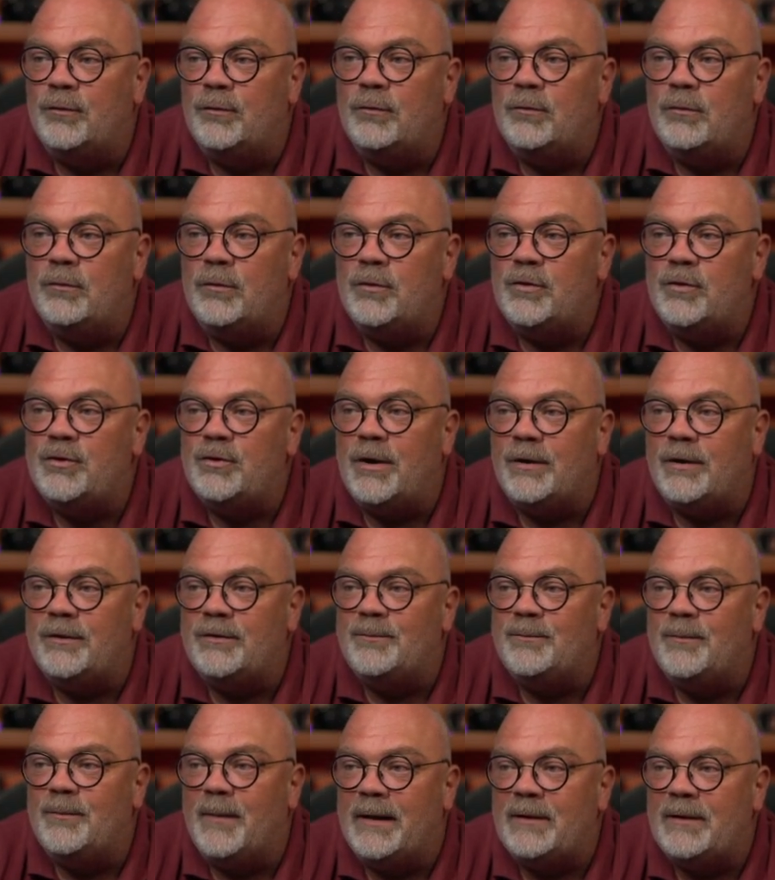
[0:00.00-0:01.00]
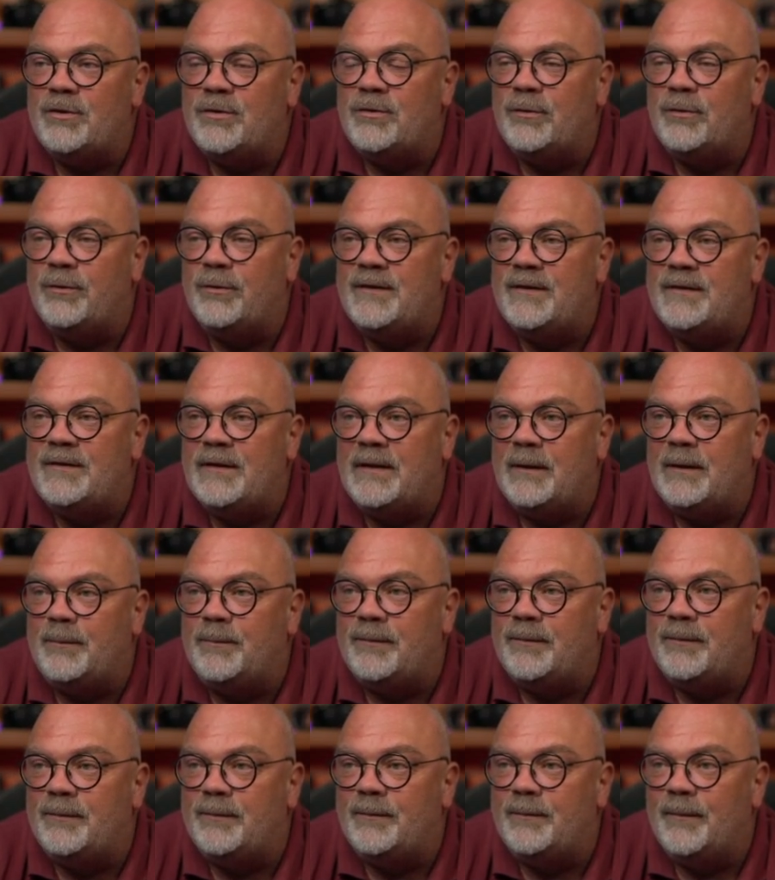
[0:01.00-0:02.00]
shot match to this
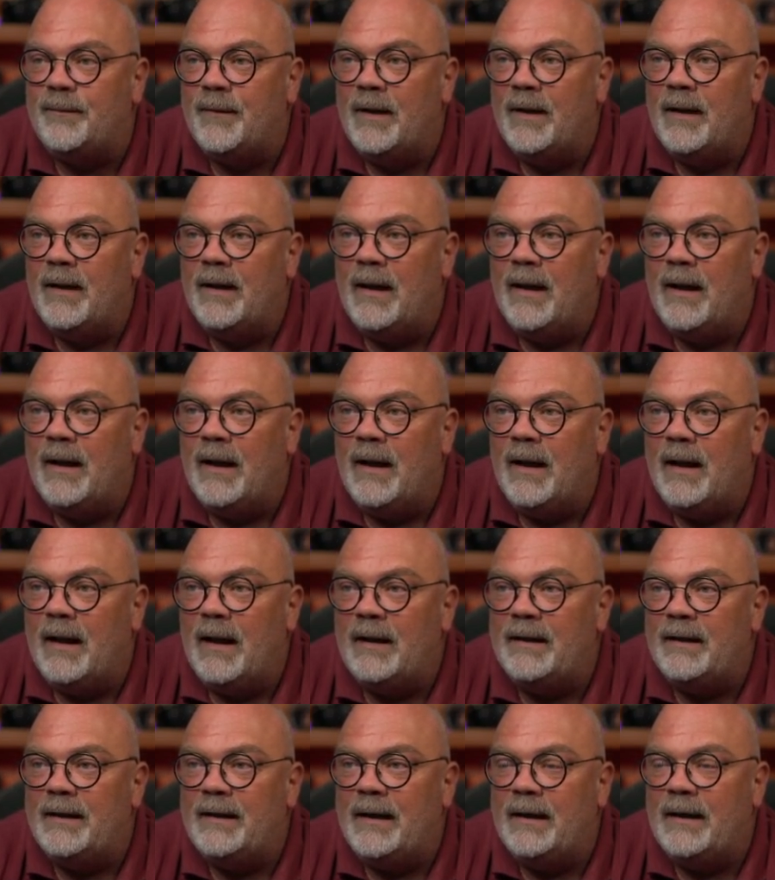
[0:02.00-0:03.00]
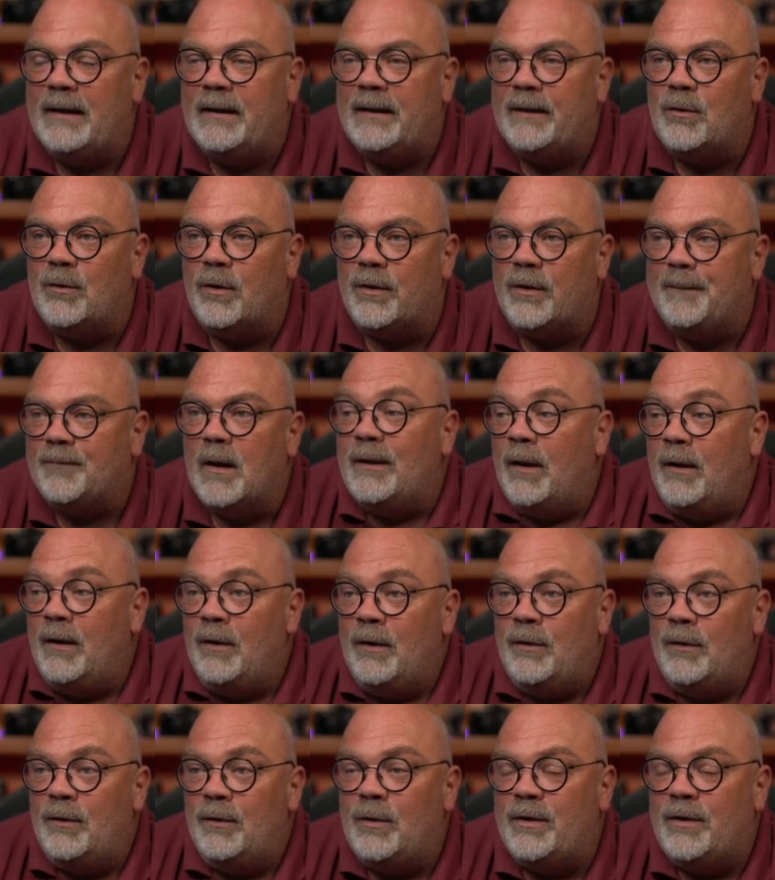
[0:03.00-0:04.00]
clip, and I click OK.
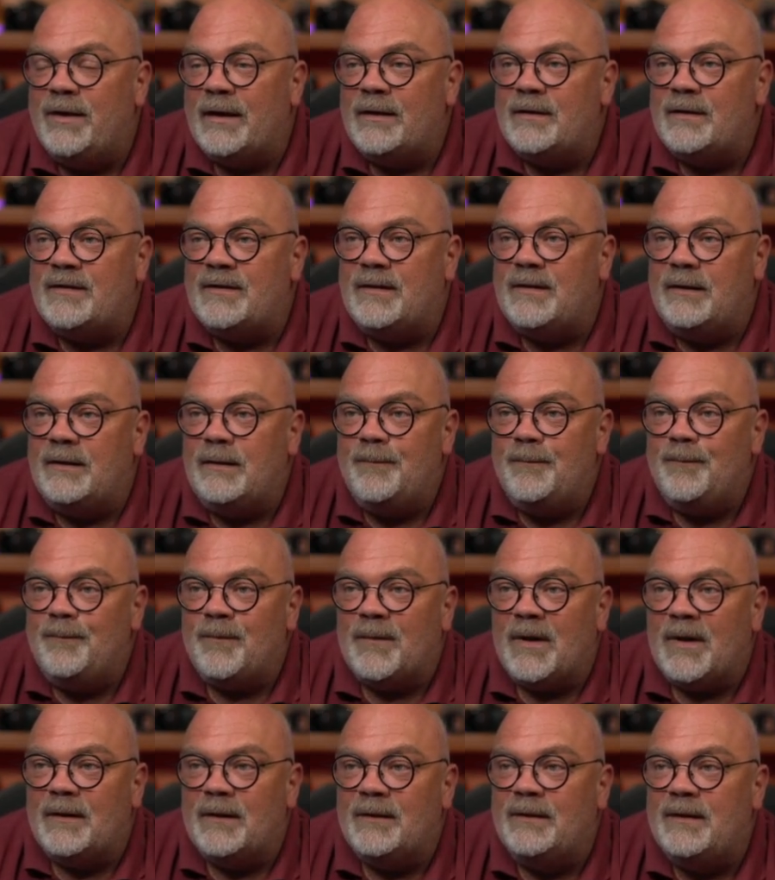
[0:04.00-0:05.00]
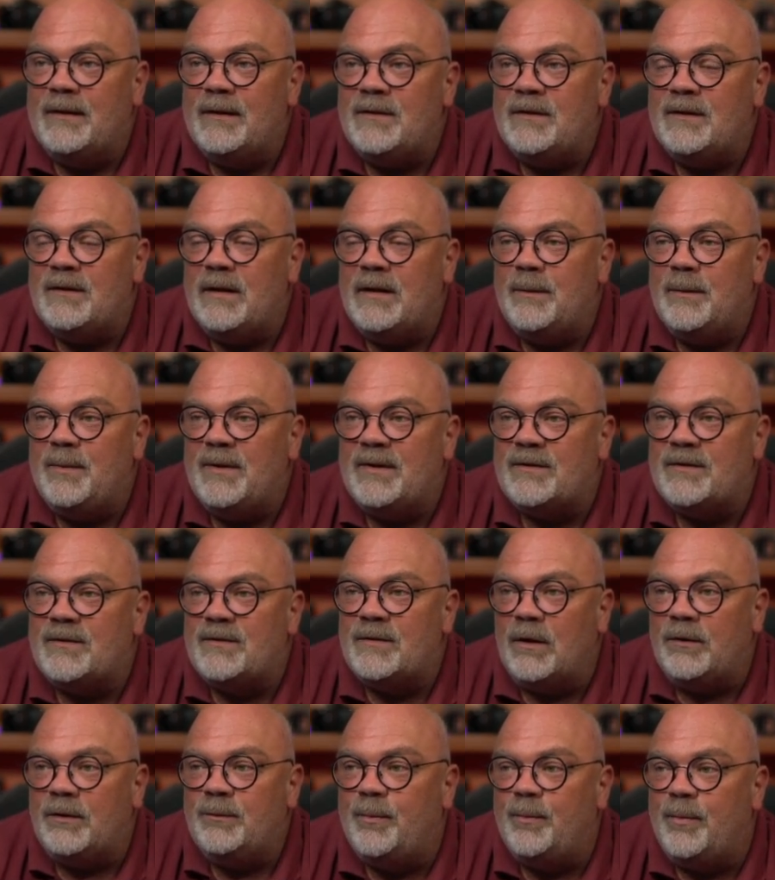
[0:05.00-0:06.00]
You can see this clip is
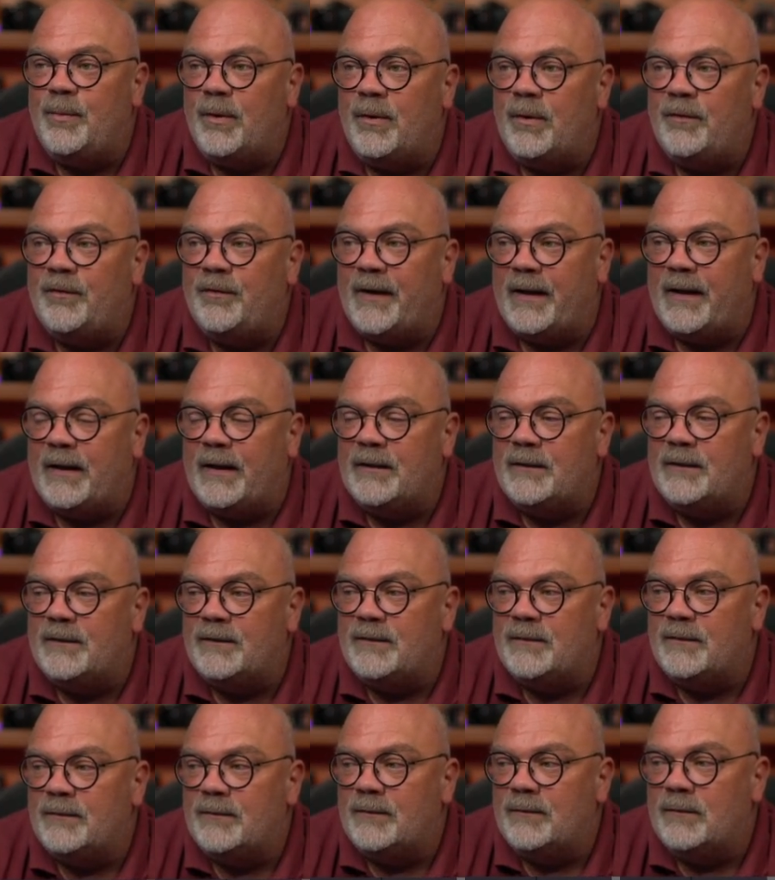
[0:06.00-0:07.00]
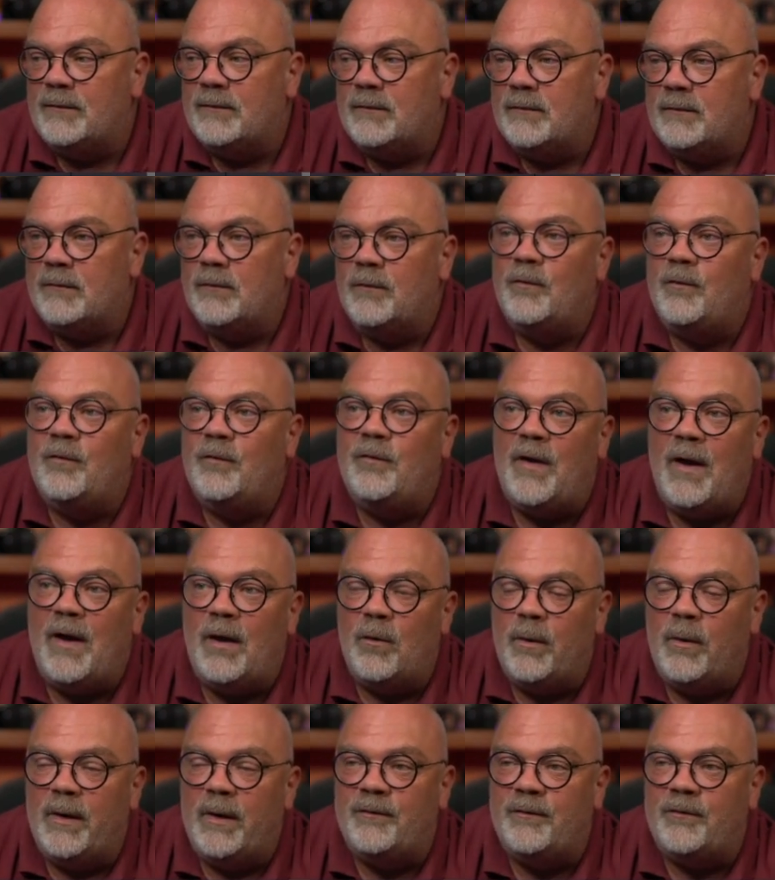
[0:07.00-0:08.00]
not perfect, far
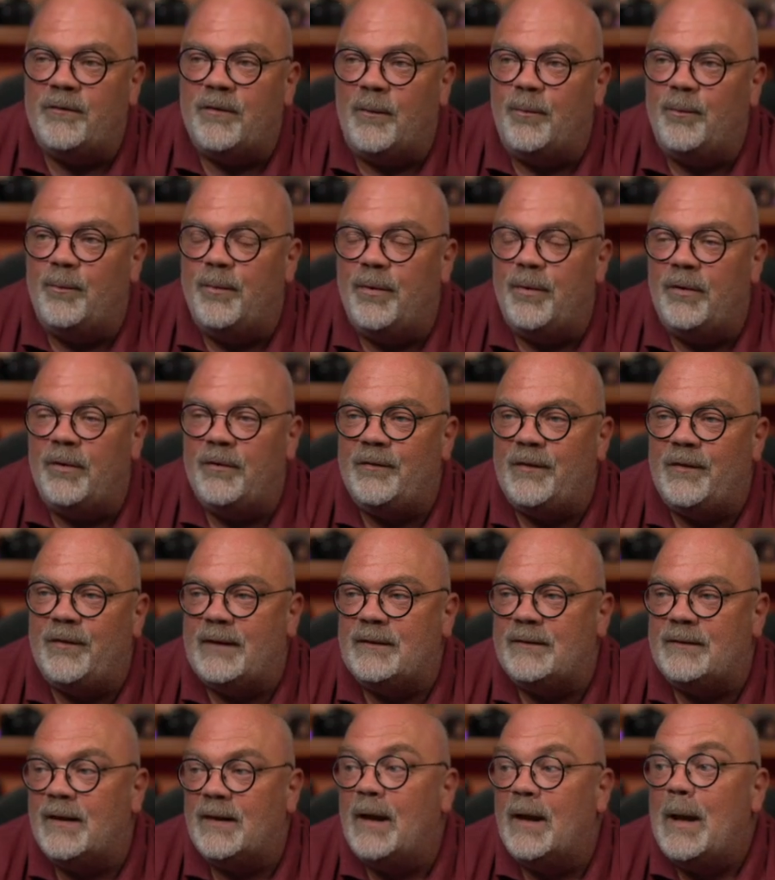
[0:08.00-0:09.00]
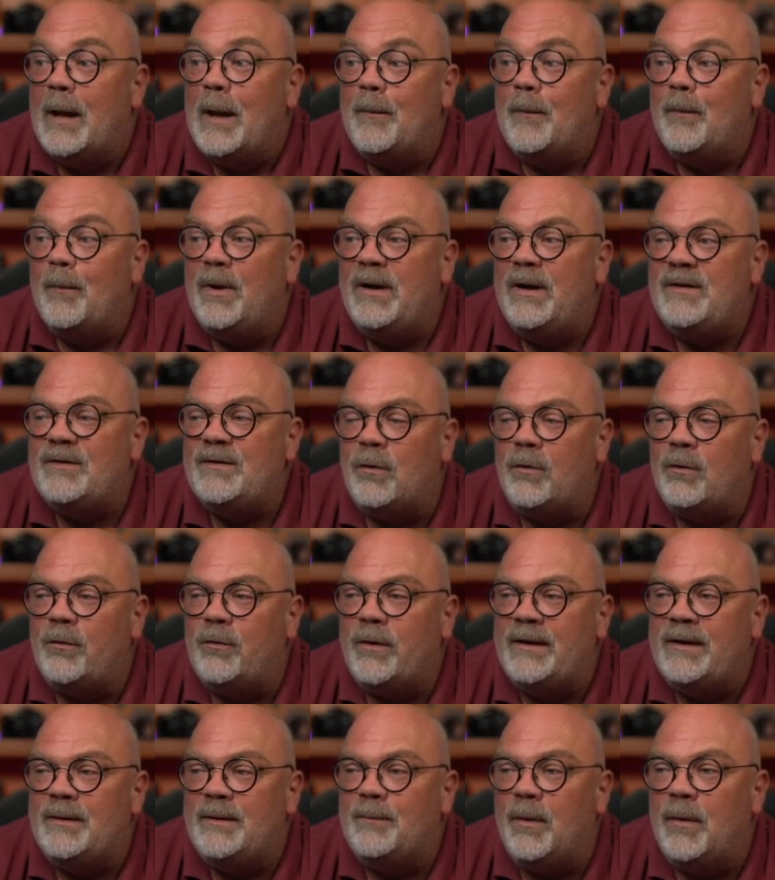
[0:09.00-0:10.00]
away from perfect, but it's
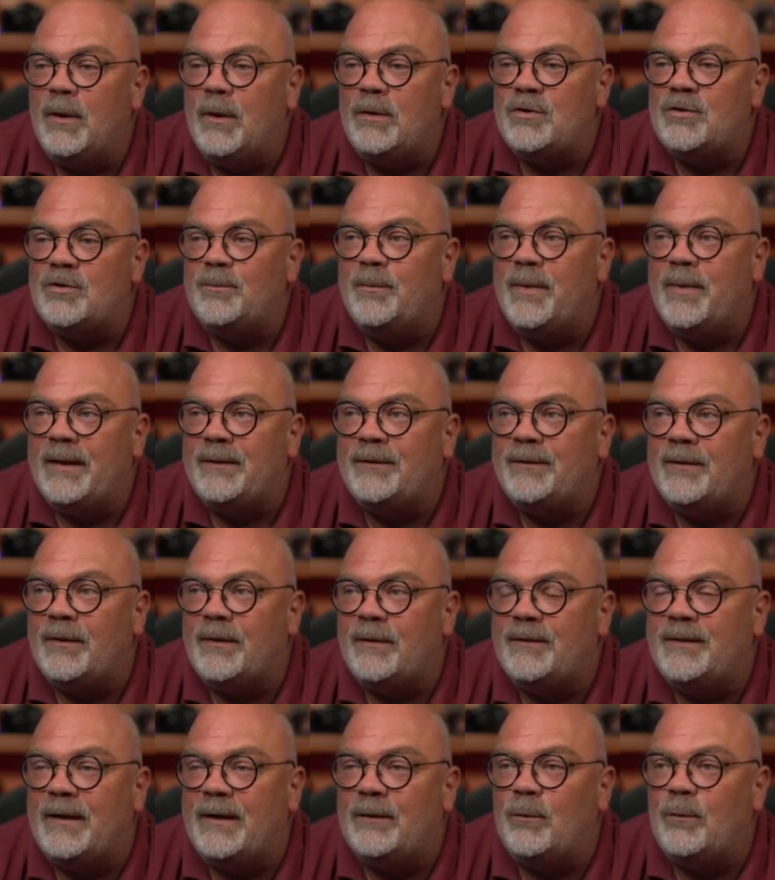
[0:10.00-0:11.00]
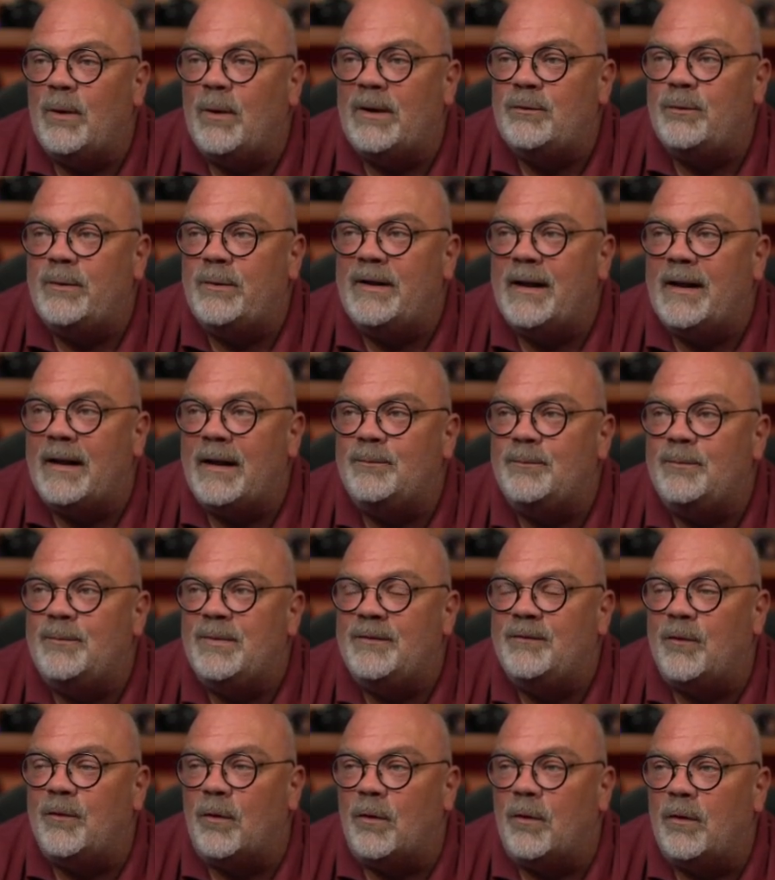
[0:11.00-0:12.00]
already much better than what we had
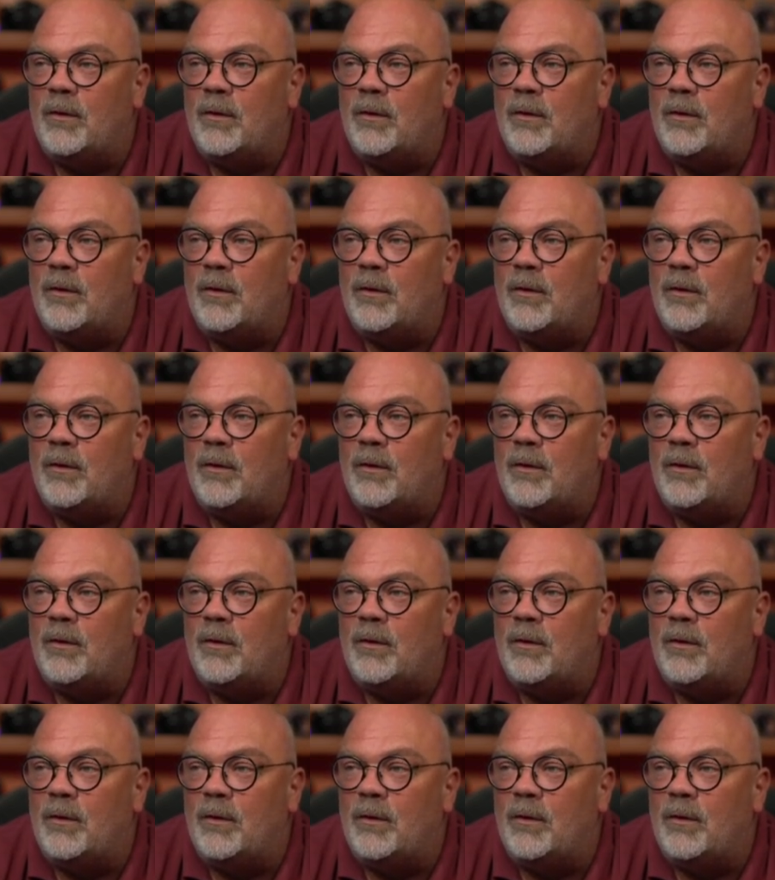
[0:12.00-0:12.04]
before.